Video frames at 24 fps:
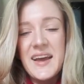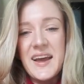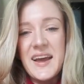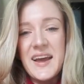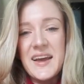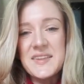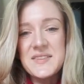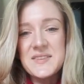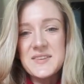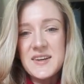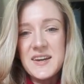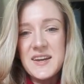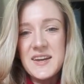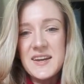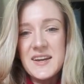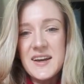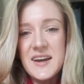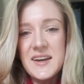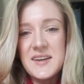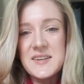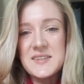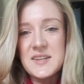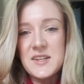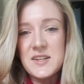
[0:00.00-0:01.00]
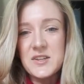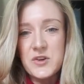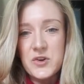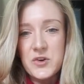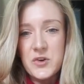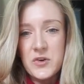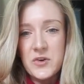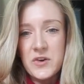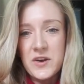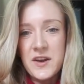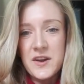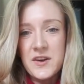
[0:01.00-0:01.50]
Enrica is a
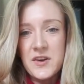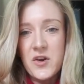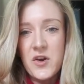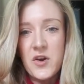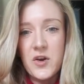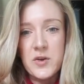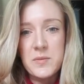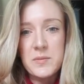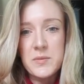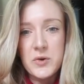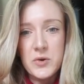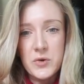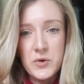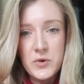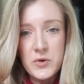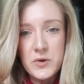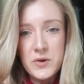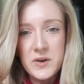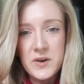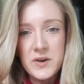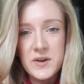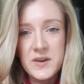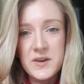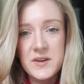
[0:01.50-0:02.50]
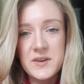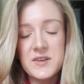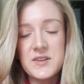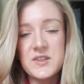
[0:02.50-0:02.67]
Ligurian home cook.